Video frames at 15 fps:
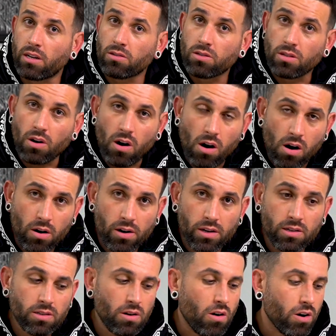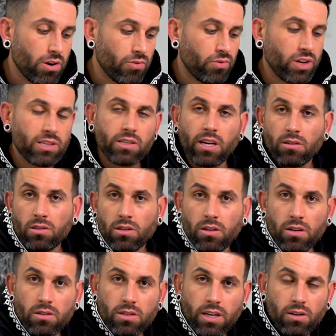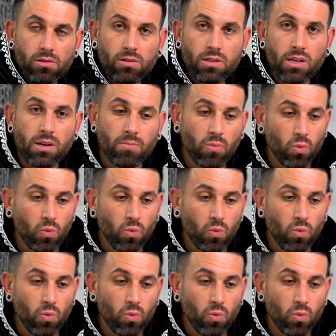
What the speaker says: to the artist, or you've reached out to their sales team.